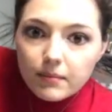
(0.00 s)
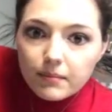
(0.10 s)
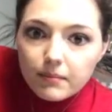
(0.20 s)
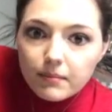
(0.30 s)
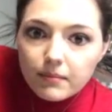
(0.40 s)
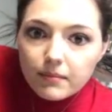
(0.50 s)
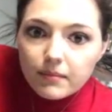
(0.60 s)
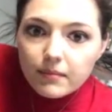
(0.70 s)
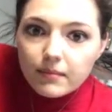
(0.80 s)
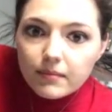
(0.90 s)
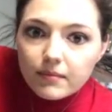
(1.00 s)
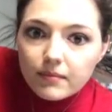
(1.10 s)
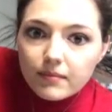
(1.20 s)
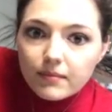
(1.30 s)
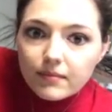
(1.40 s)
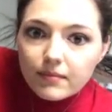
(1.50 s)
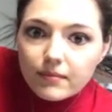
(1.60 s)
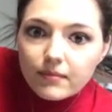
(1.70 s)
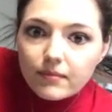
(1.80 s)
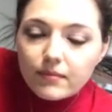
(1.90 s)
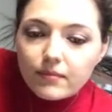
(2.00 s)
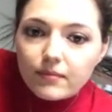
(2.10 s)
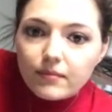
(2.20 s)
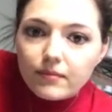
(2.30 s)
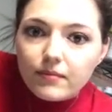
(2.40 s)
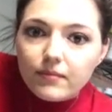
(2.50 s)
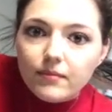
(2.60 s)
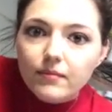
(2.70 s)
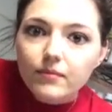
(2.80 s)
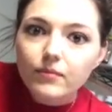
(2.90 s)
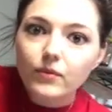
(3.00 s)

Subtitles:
No words are spoken by the person on screen.